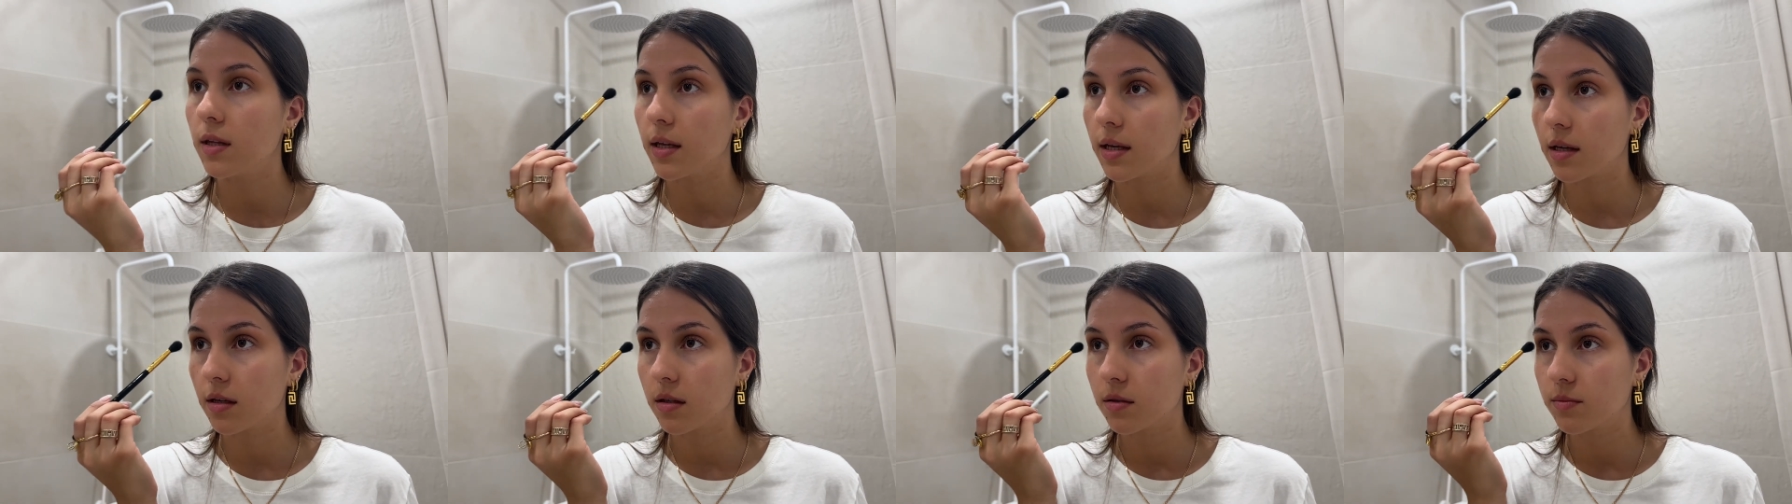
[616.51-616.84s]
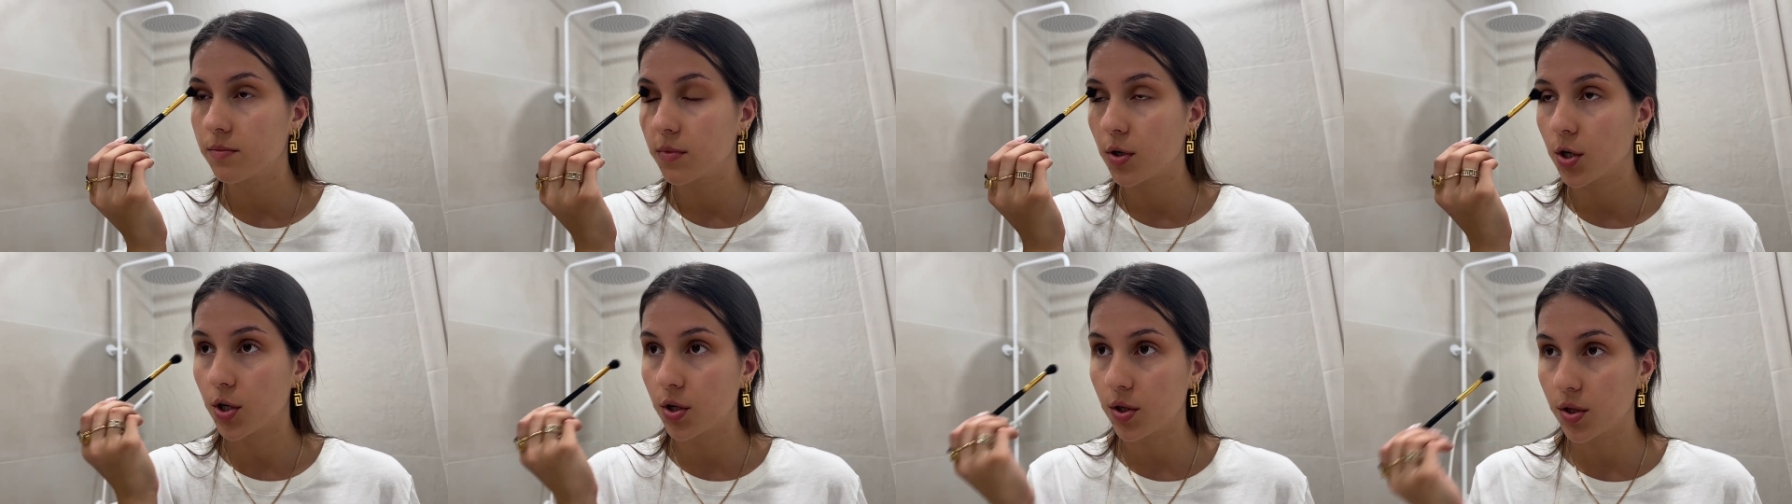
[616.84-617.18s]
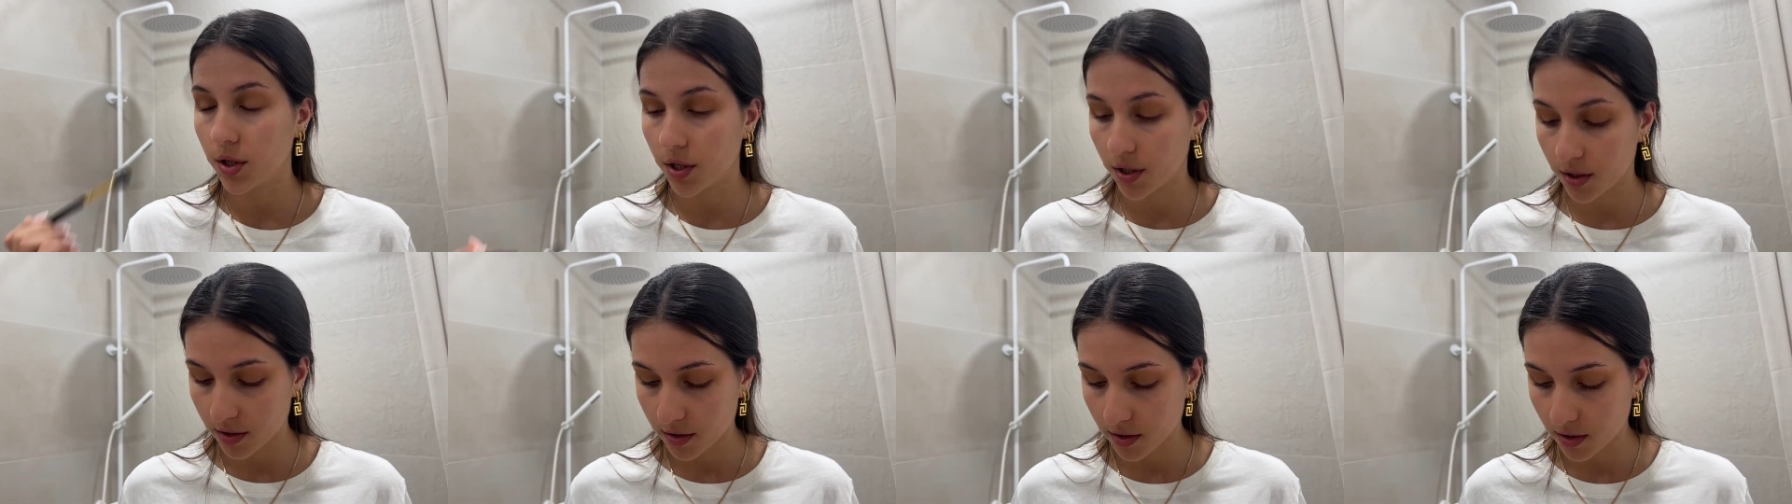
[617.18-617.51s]
like
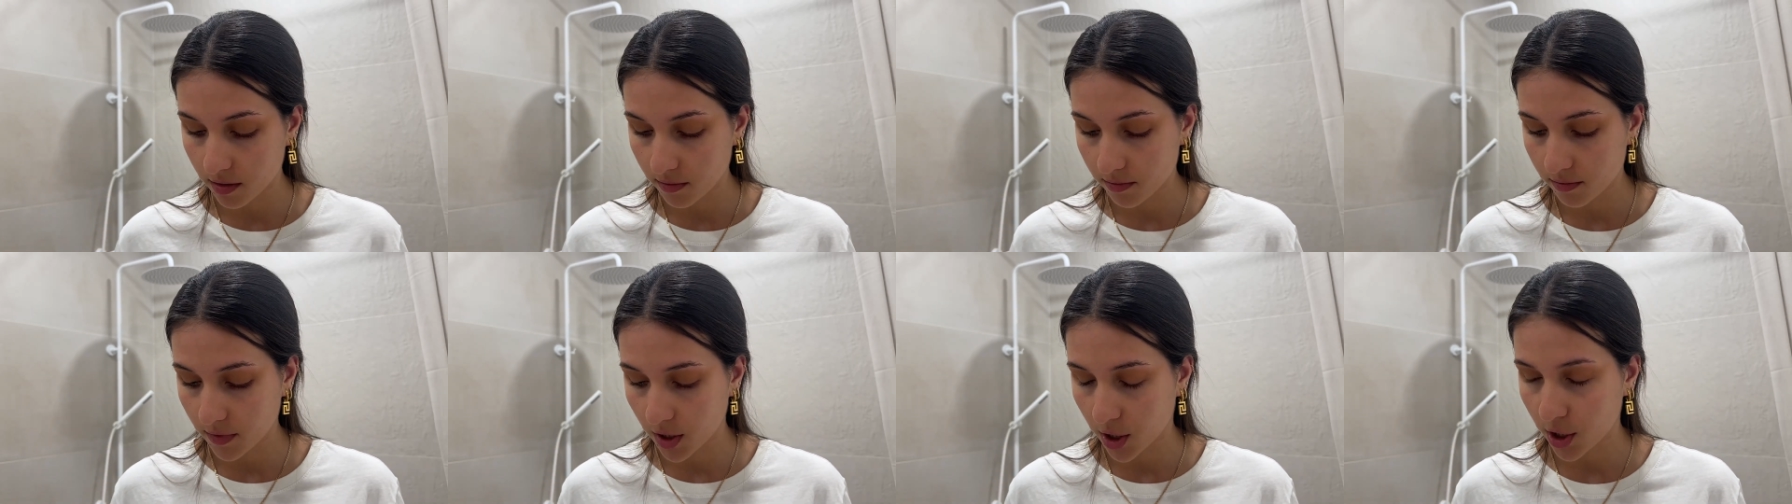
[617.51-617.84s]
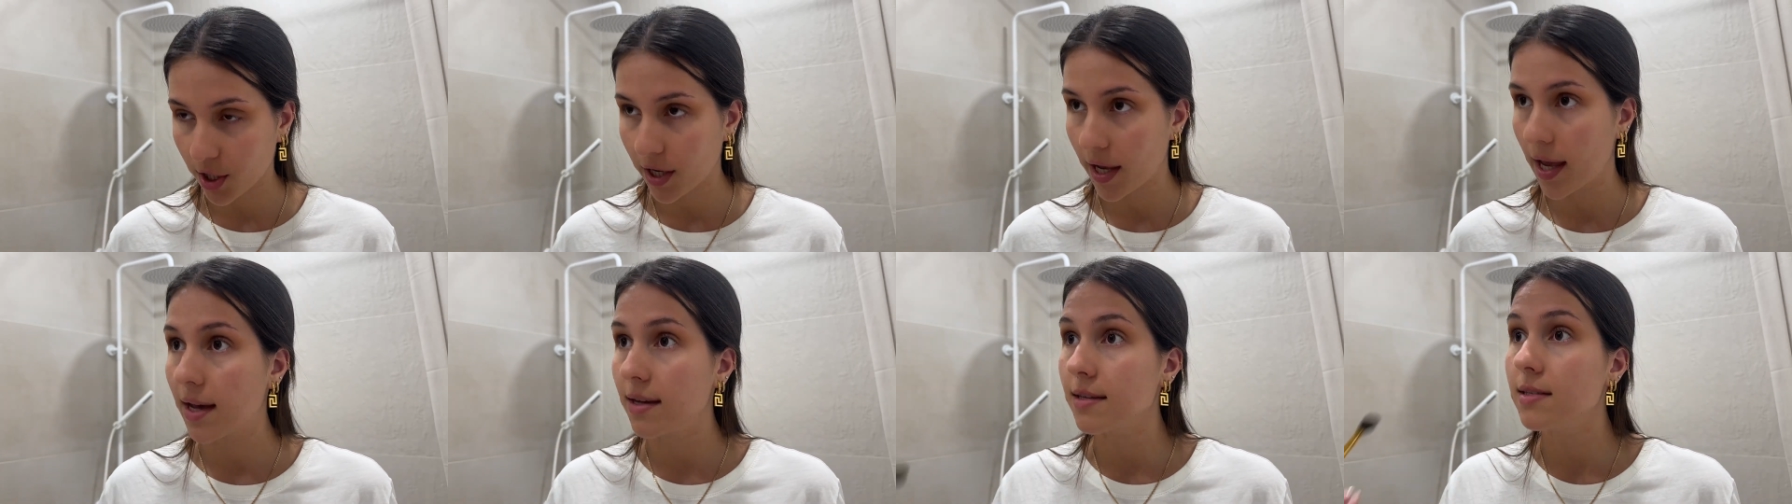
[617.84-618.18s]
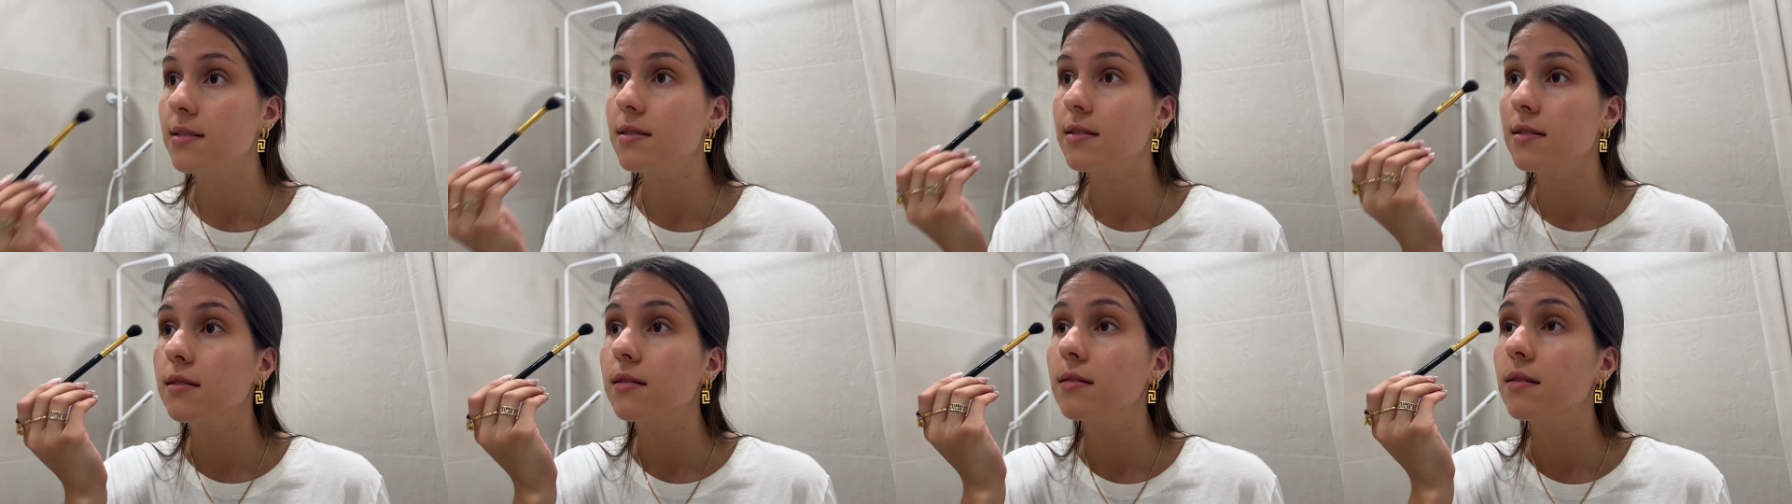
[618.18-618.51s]
earlier than our
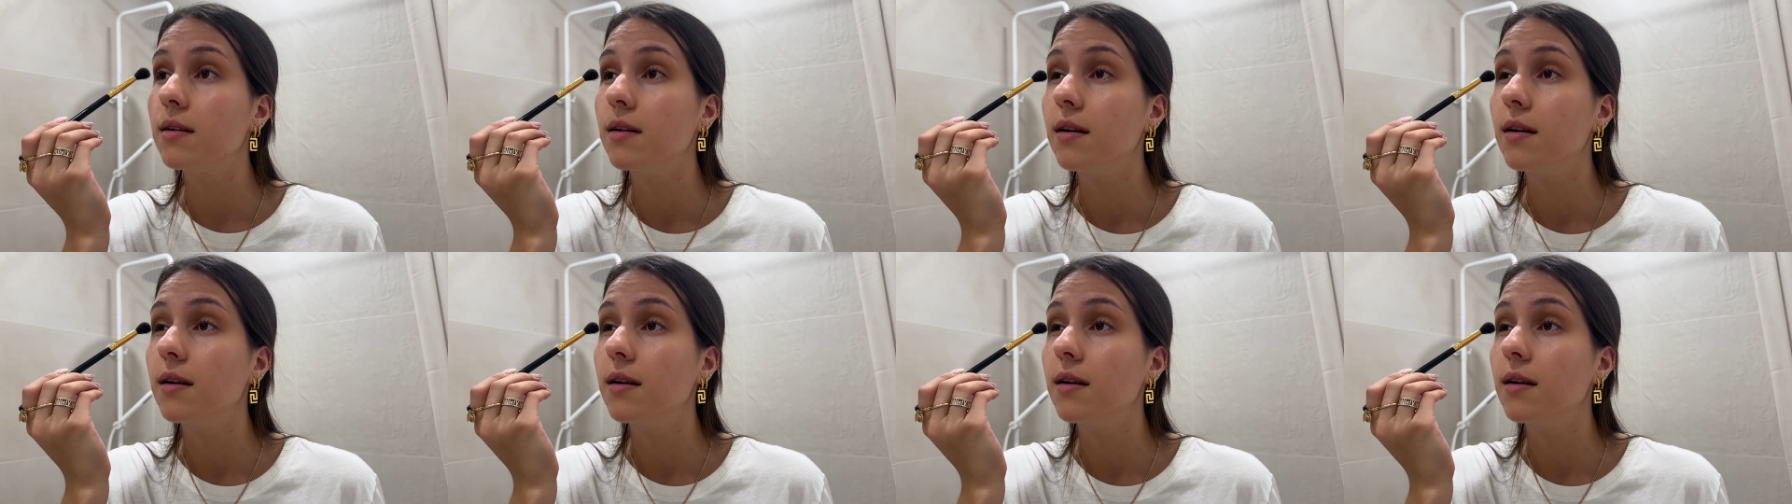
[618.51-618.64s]
guests